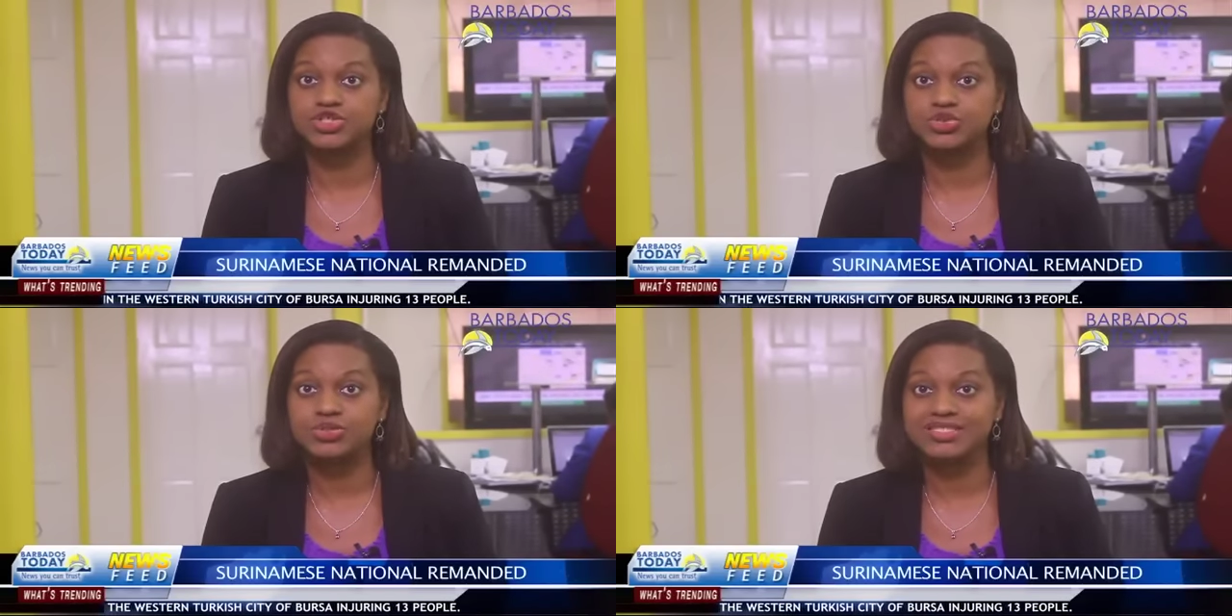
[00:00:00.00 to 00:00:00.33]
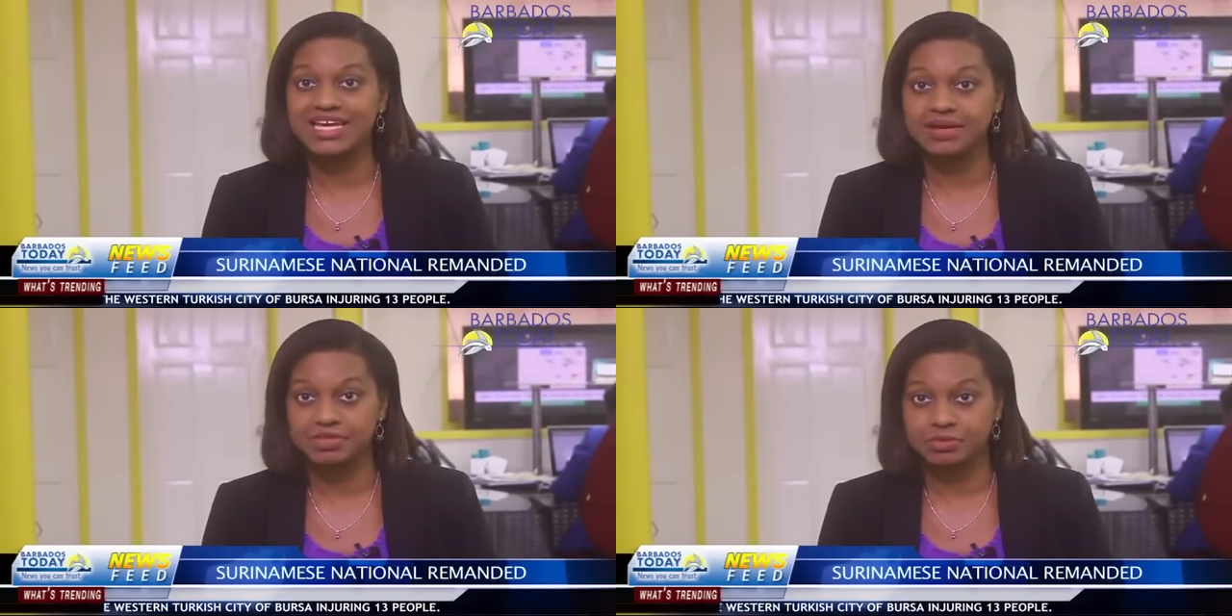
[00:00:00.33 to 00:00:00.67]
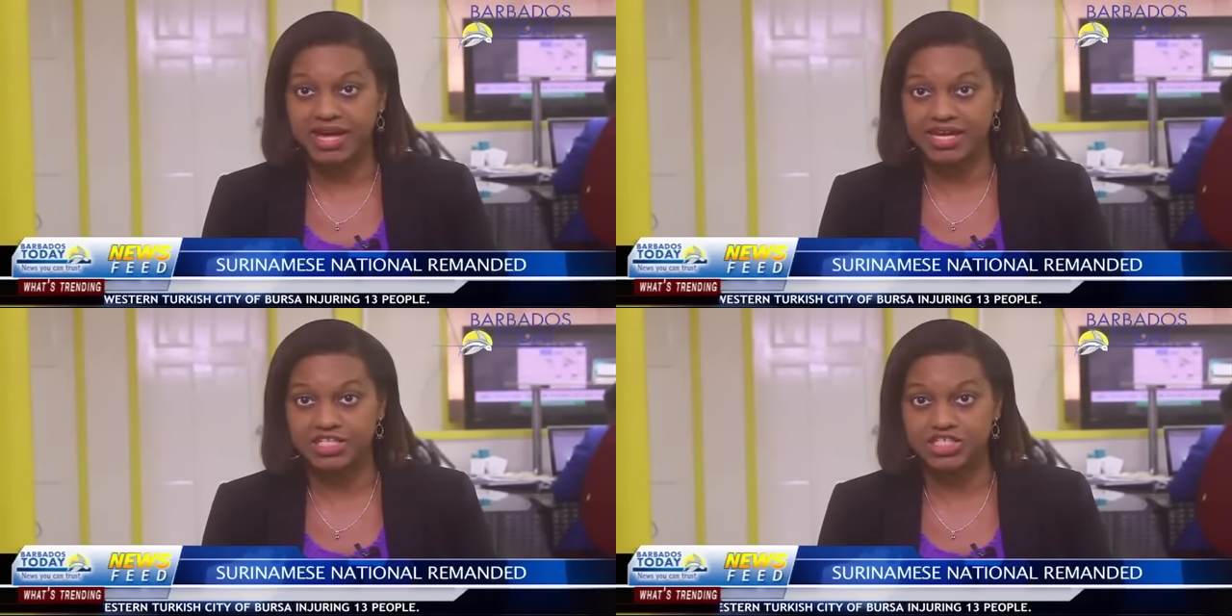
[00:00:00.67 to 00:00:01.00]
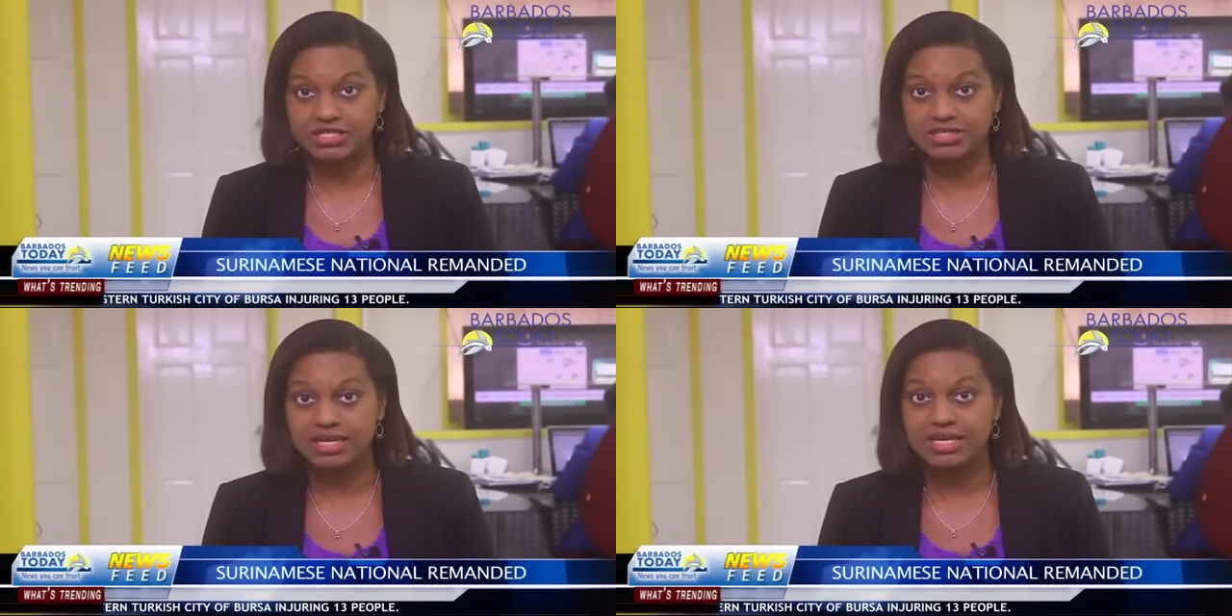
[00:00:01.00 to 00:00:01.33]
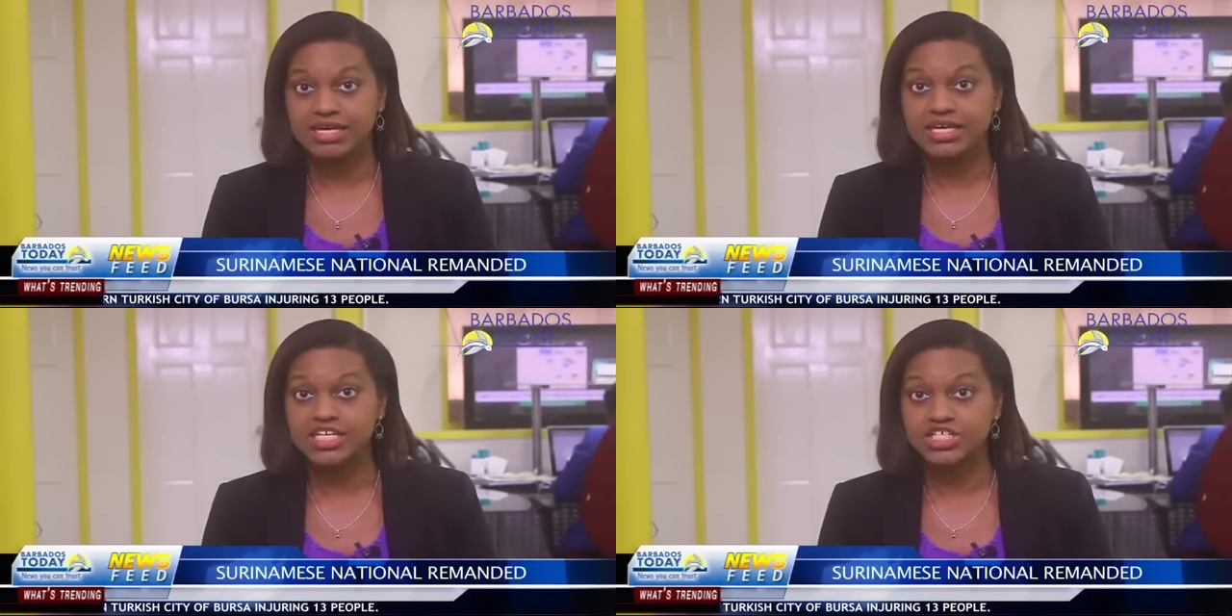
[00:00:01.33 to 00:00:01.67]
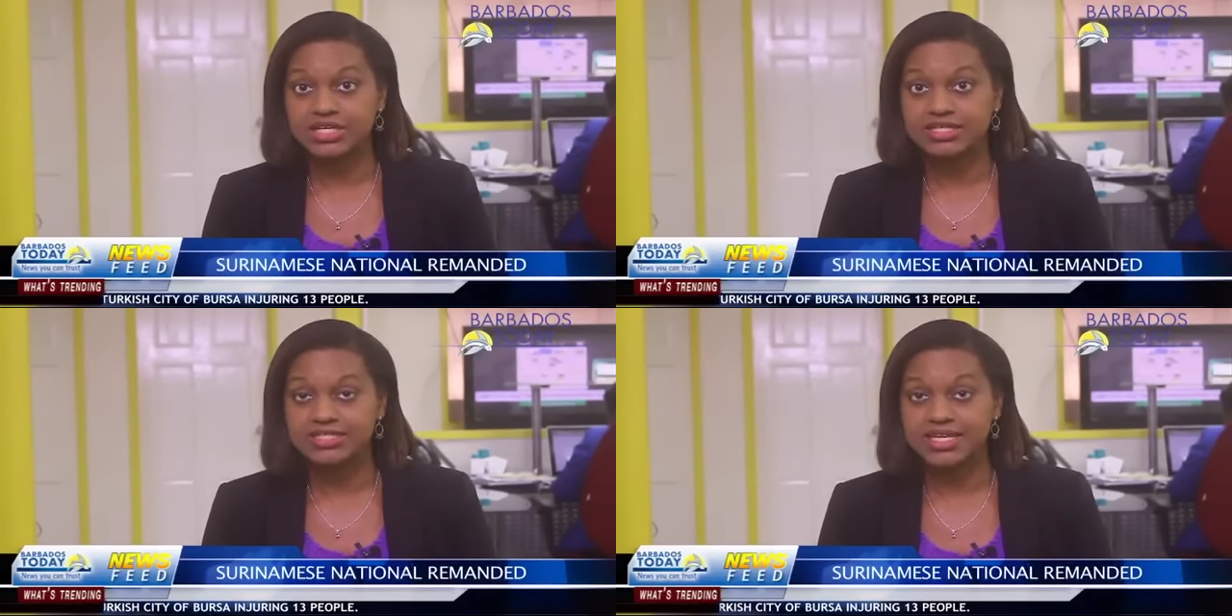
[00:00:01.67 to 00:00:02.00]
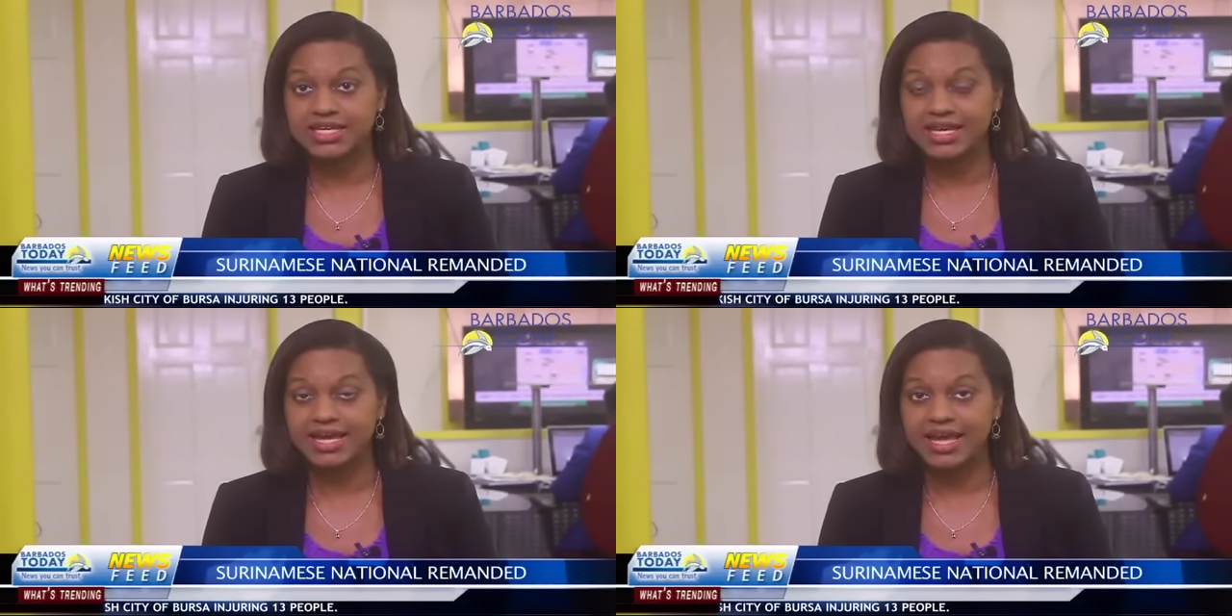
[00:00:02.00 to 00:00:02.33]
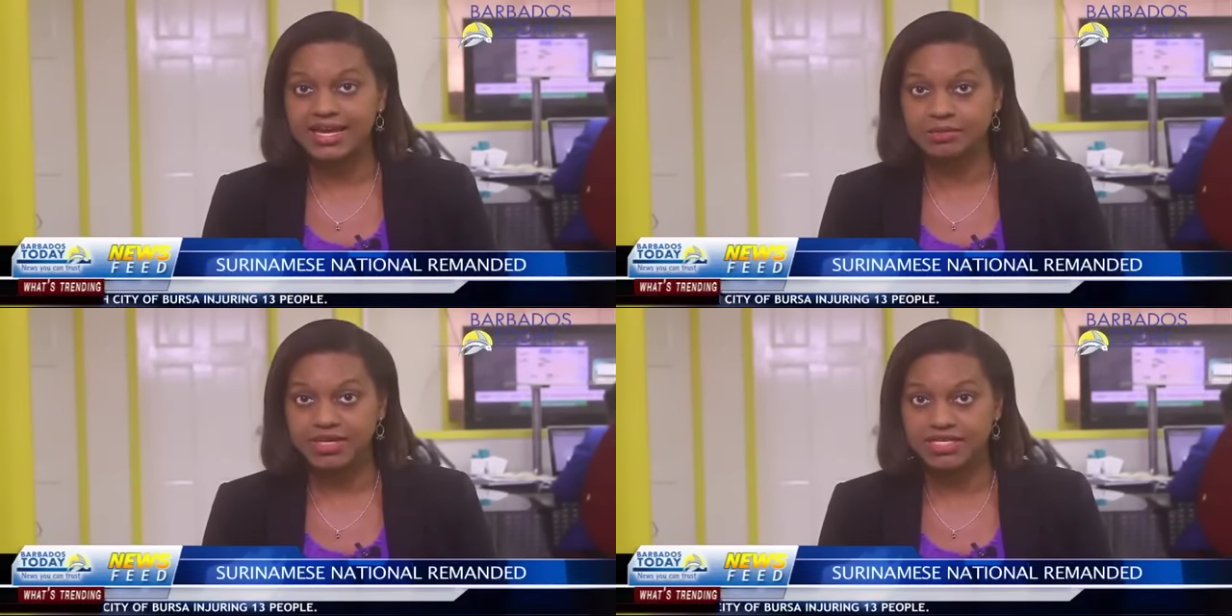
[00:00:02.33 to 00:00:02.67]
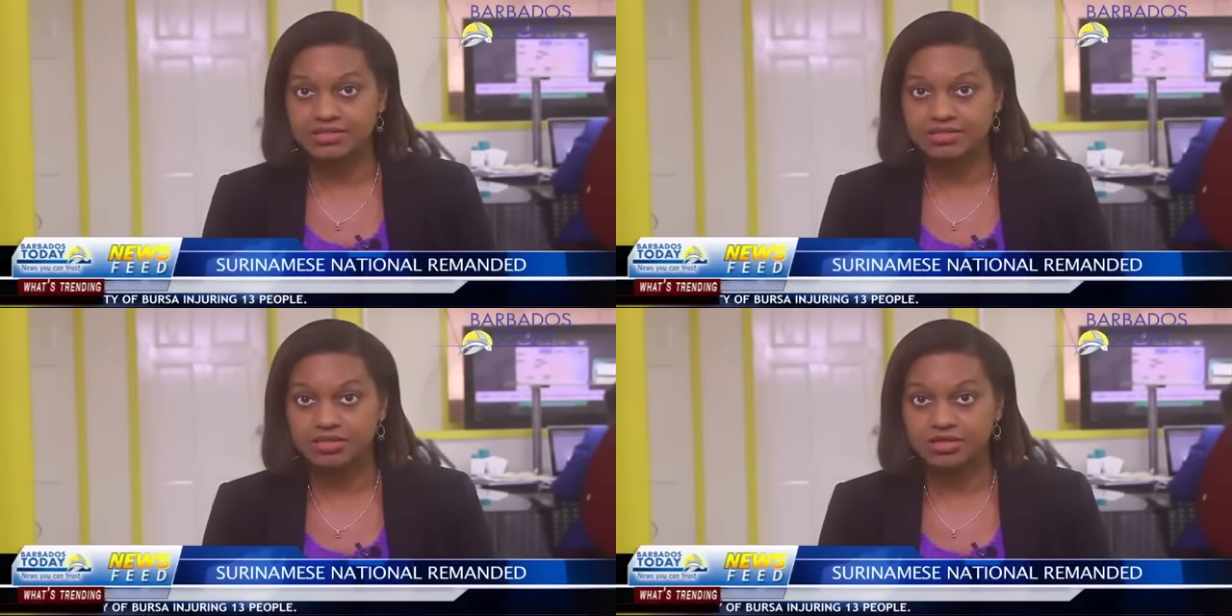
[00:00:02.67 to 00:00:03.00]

two taped packages, each containing cannabis.